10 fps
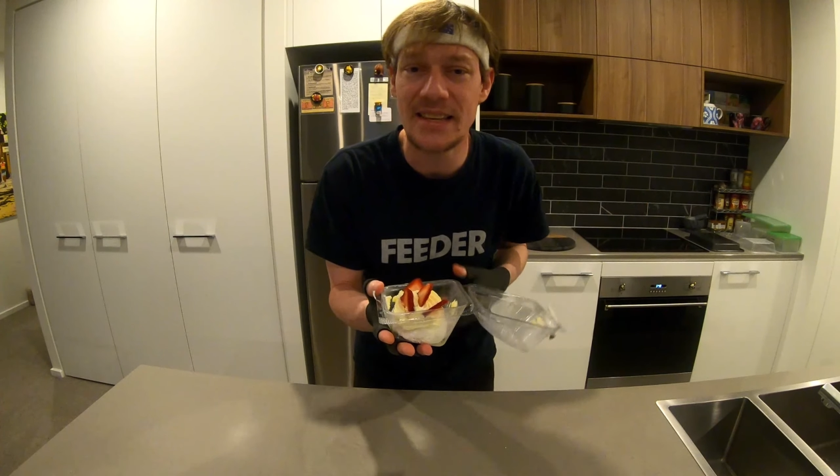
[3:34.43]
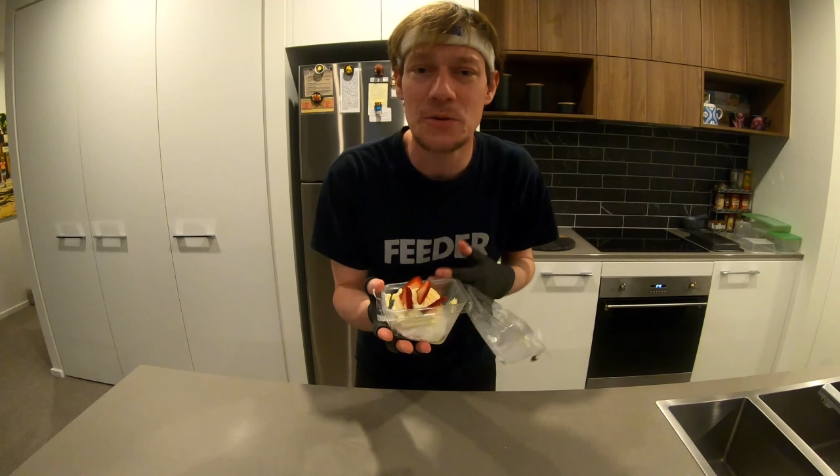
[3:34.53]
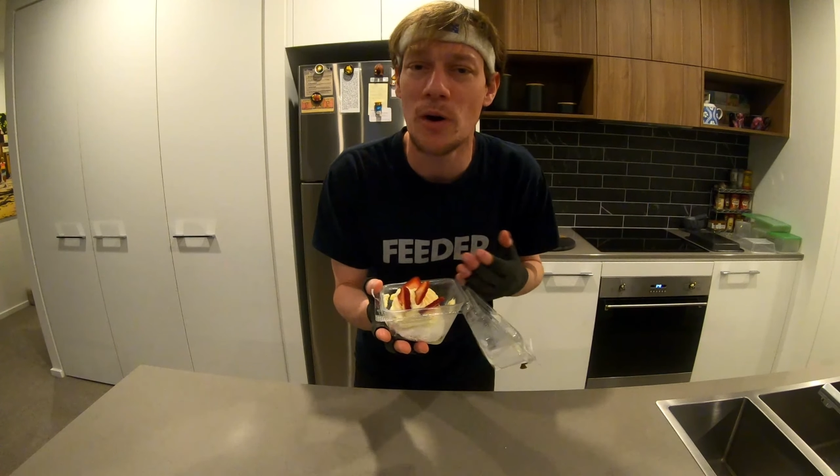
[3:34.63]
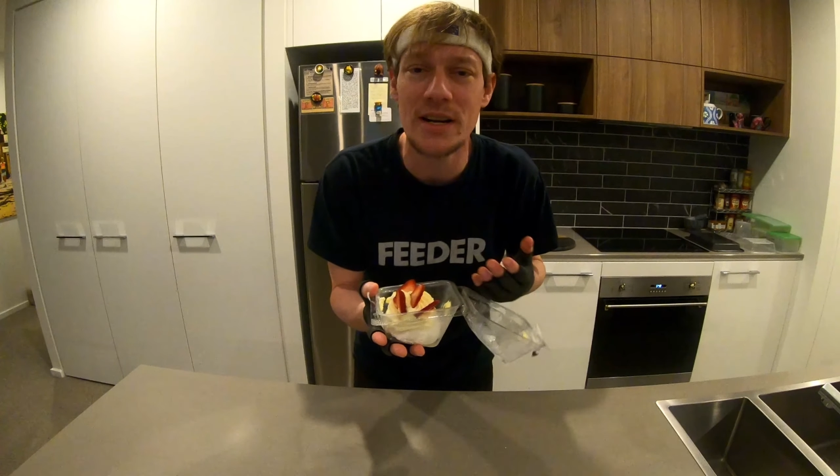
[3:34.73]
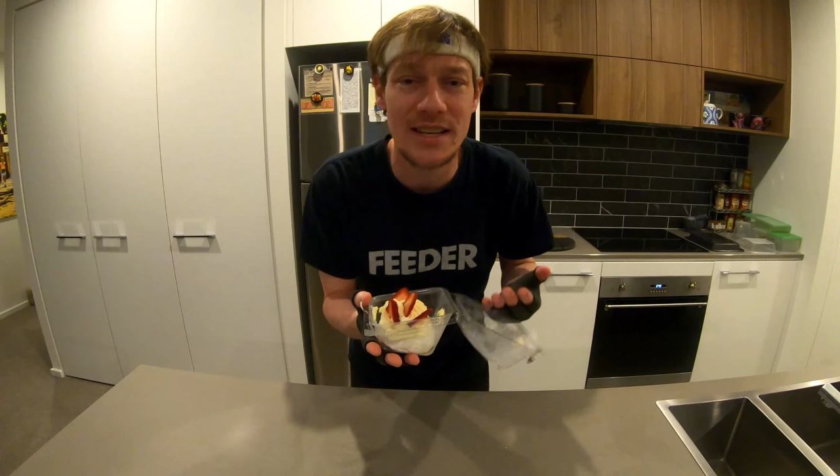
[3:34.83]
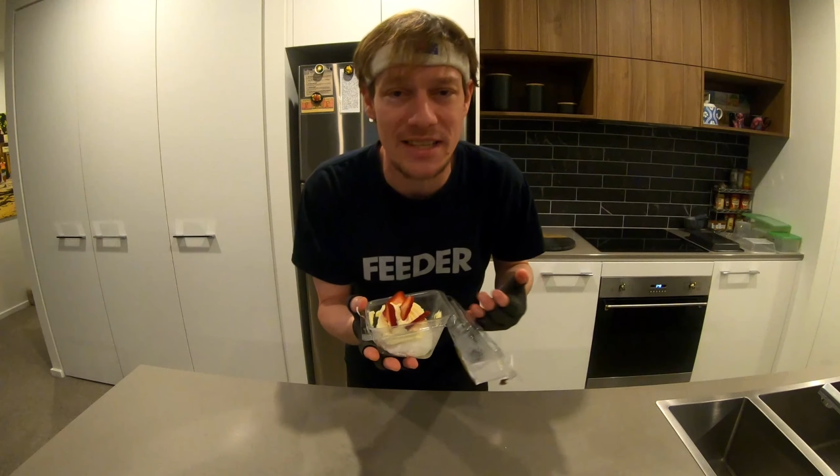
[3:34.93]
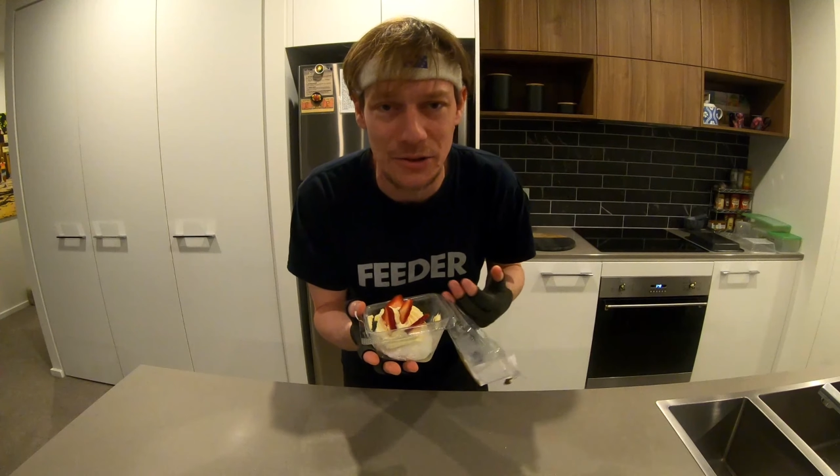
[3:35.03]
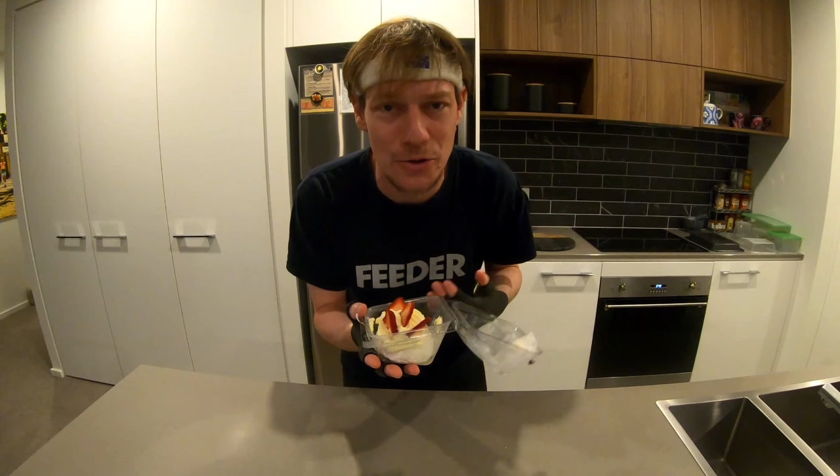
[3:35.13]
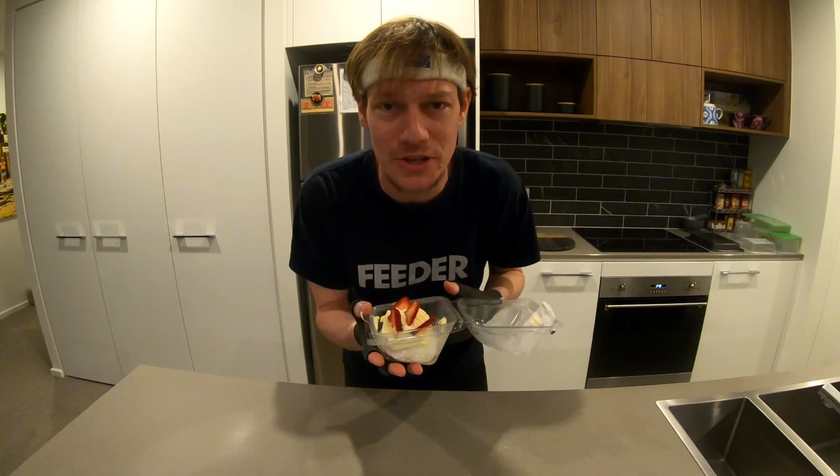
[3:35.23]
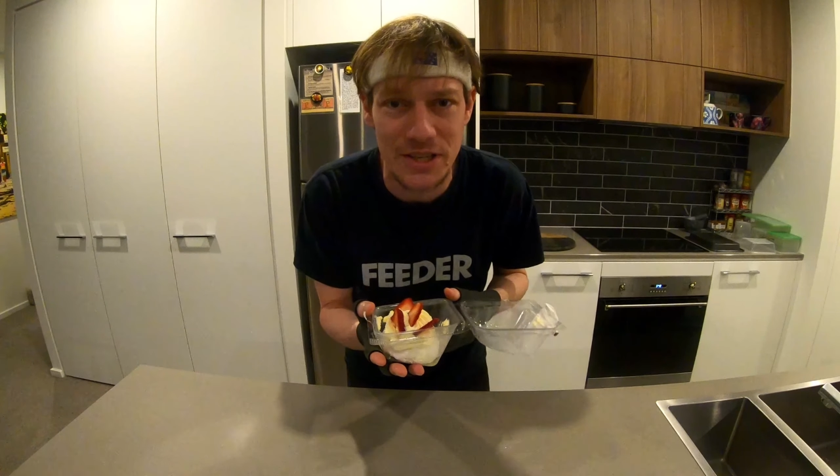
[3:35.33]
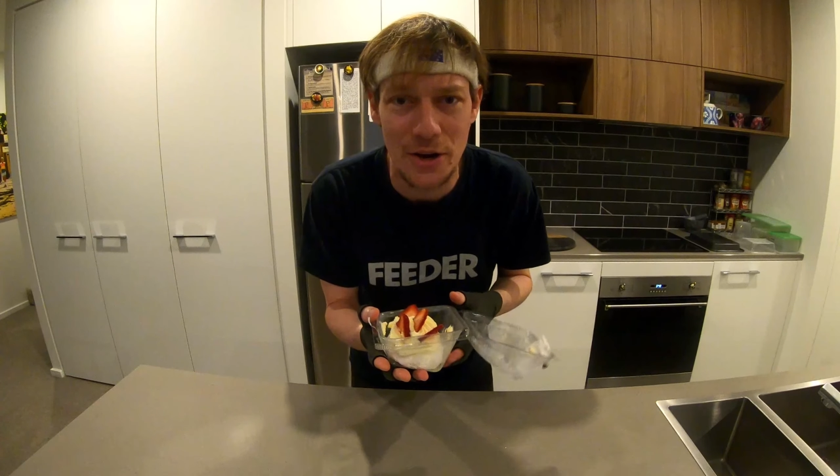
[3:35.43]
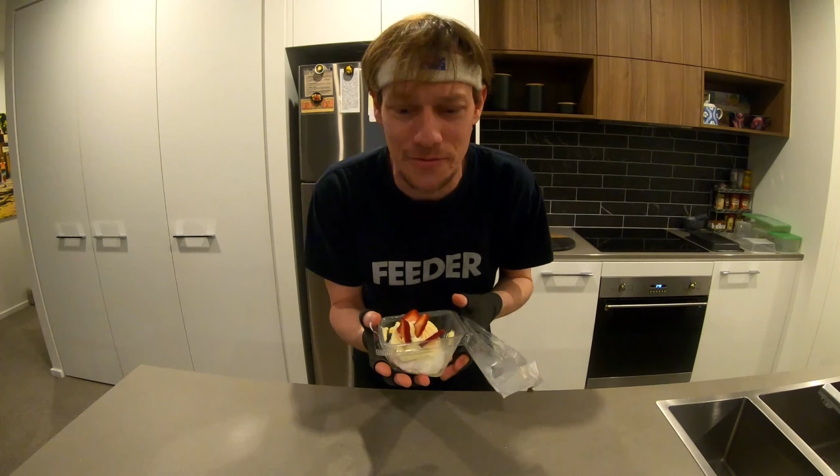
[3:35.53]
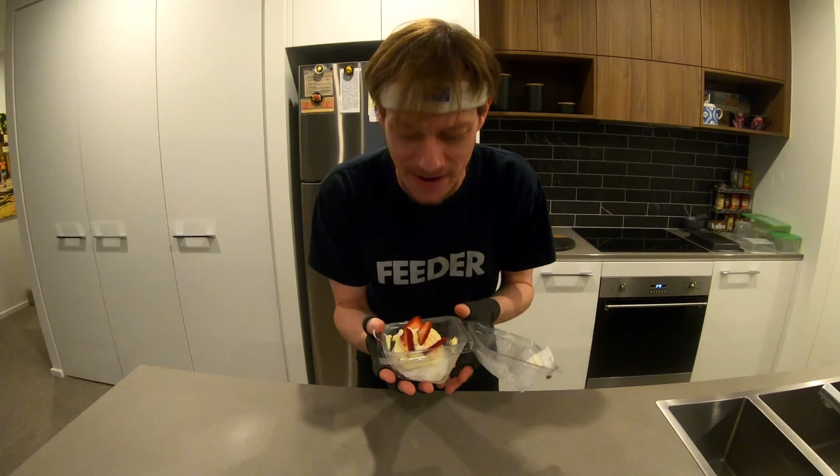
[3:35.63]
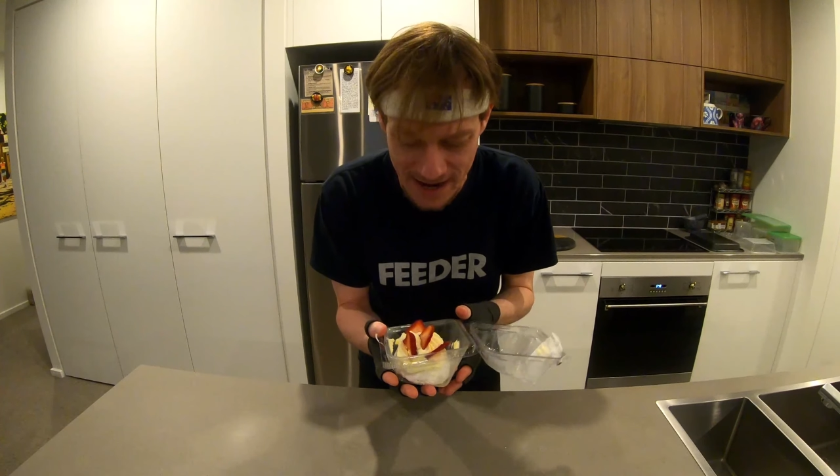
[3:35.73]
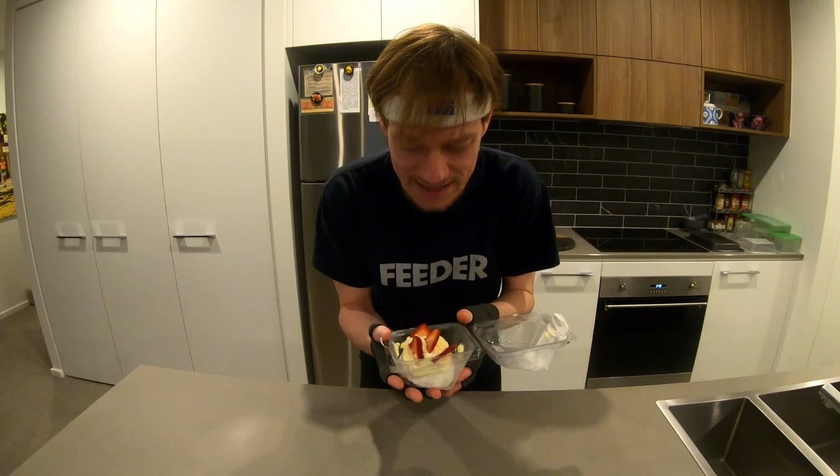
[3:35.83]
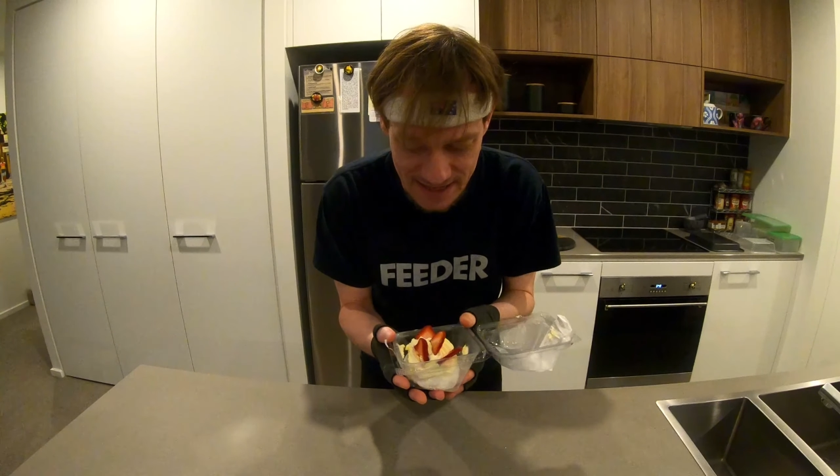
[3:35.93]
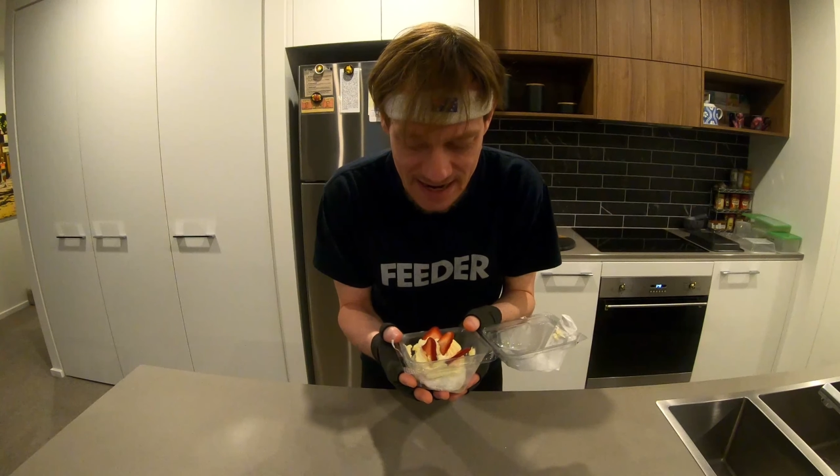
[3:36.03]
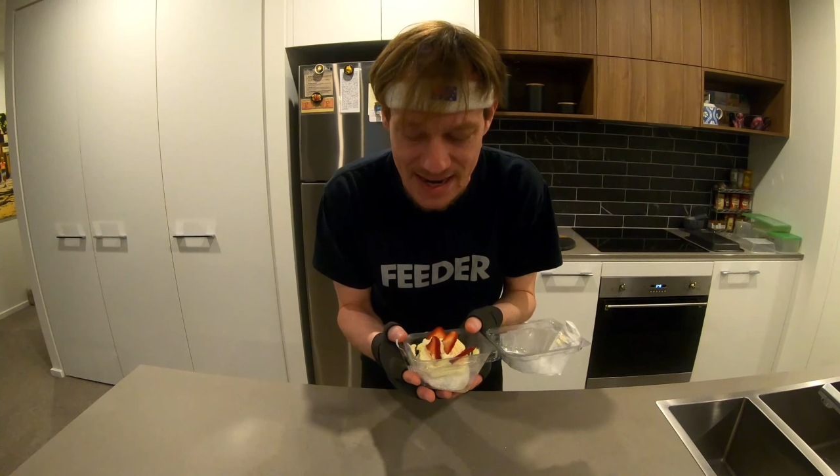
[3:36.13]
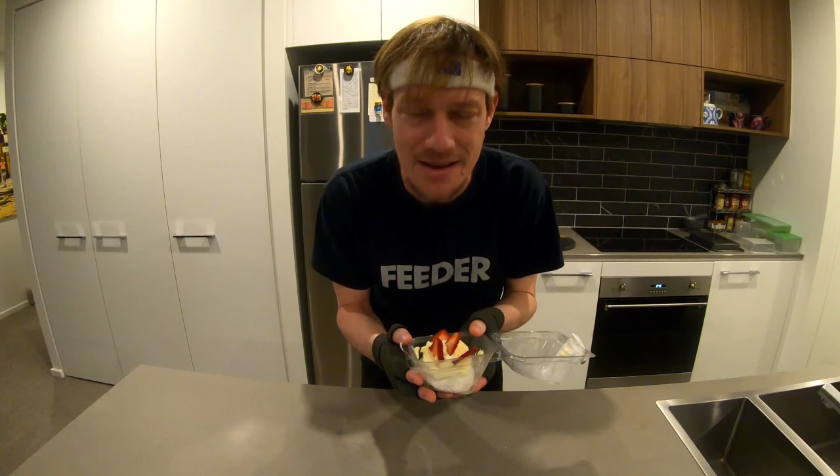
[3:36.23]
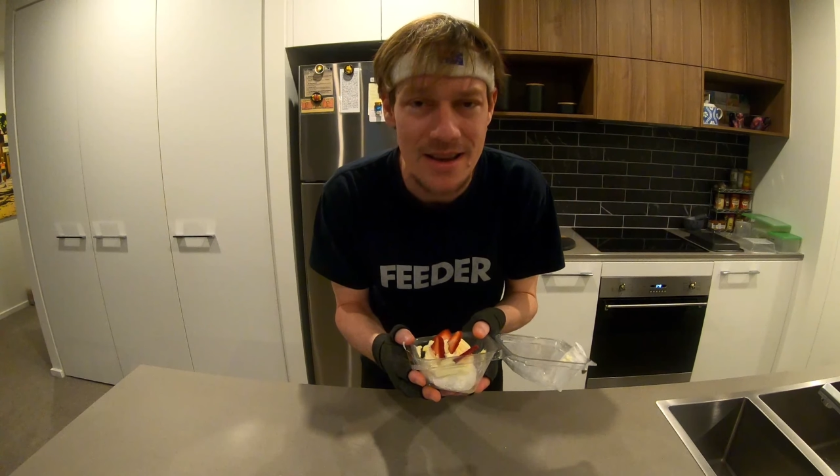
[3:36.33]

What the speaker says: this one doesn't look so fancy.